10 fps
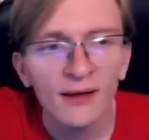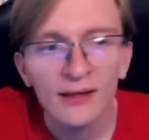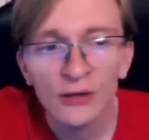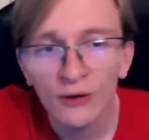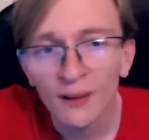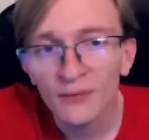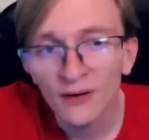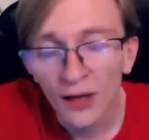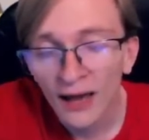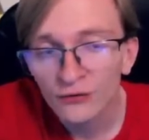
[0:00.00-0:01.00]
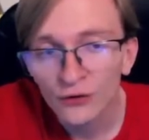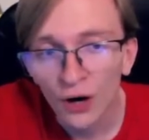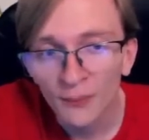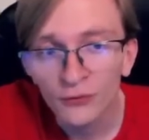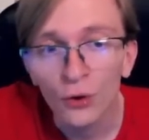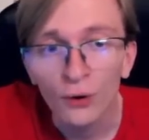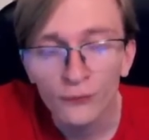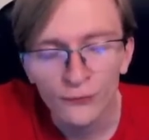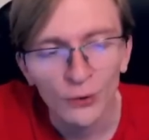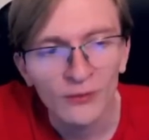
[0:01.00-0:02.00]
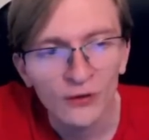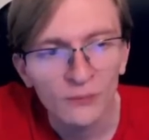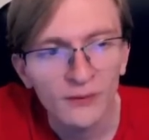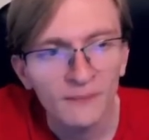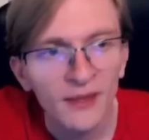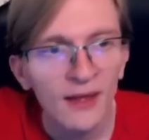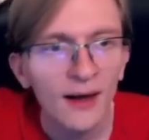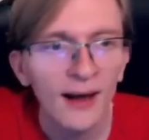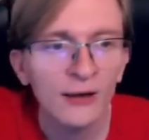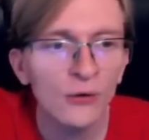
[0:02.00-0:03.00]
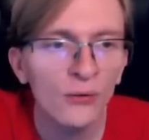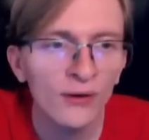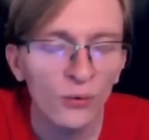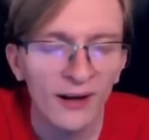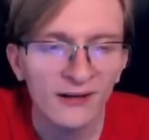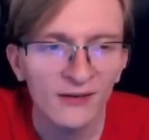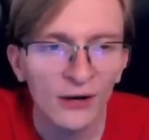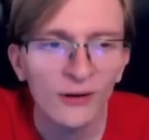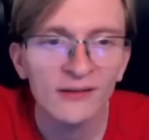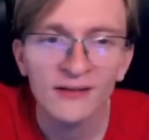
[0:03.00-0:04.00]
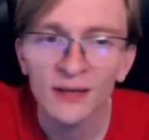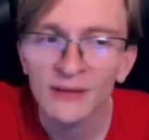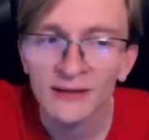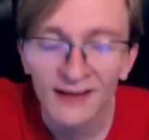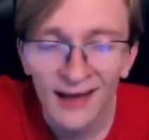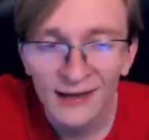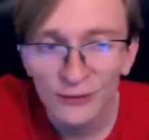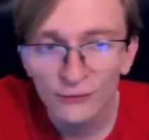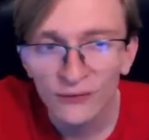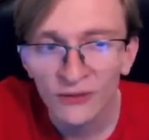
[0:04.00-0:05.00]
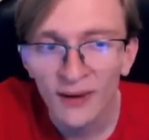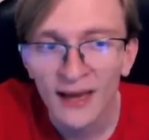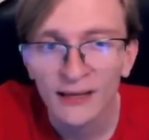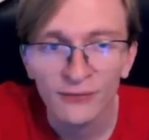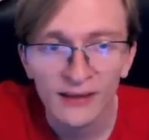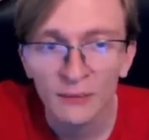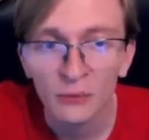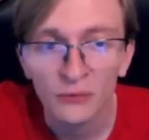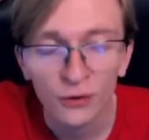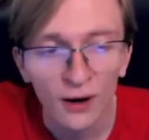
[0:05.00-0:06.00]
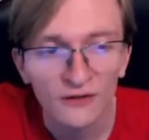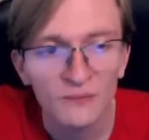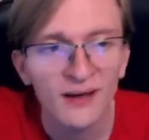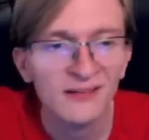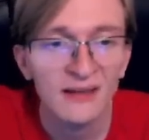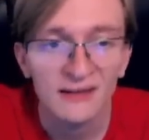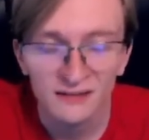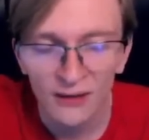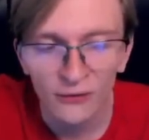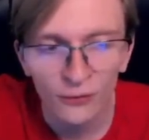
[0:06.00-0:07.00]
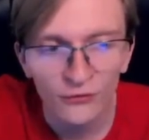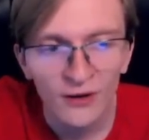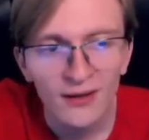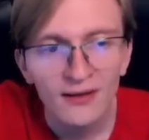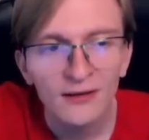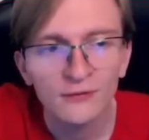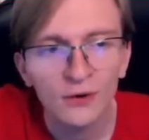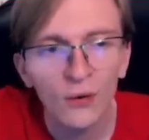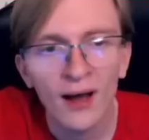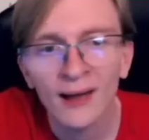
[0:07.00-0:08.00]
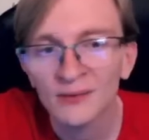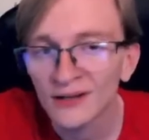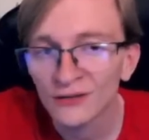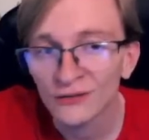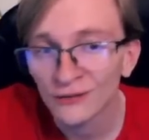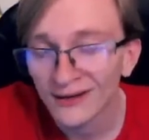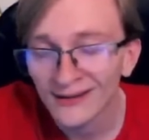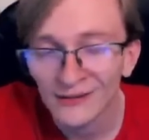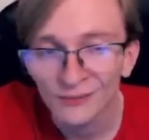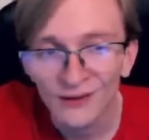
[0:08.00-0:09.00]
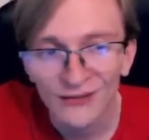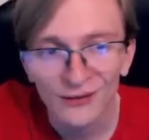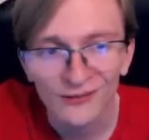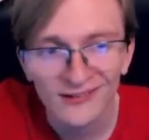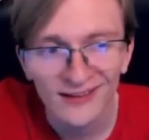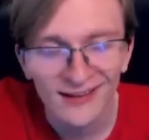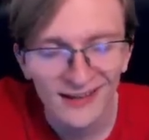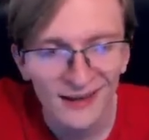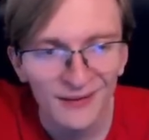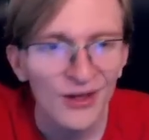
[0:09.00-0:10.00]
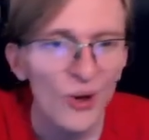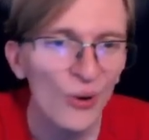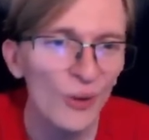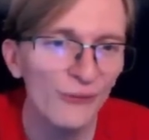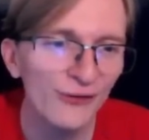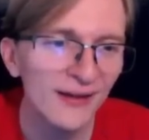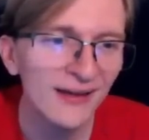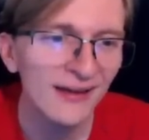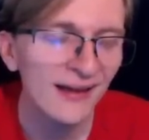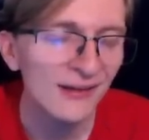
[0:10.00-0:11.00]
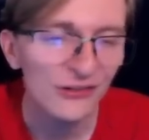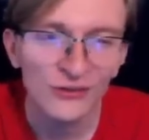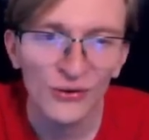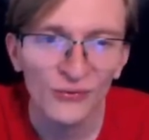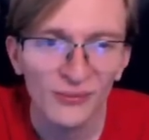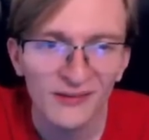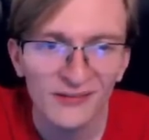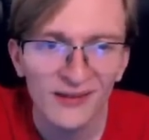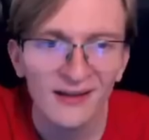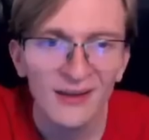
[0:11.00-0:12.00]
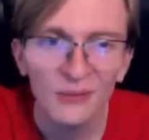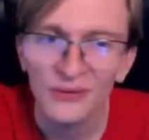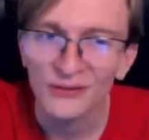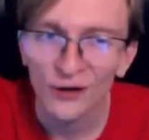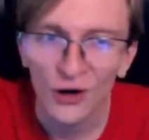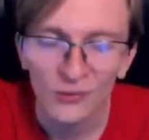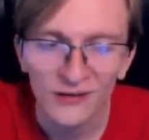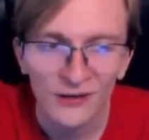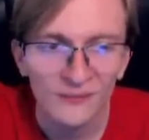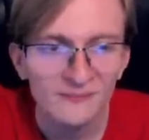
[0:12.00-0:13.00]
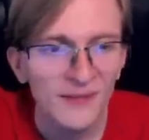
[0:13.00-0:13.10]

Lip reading: Here, I'm going to actually opt to overfarm a little bit. I know that Quagsire is going to be kind of useful in the back if they come in with Toxapex into Skeledirge, so I'm going to just try to get as much energy as I can, hopefully get a shield from this thing with this Aqua Tail,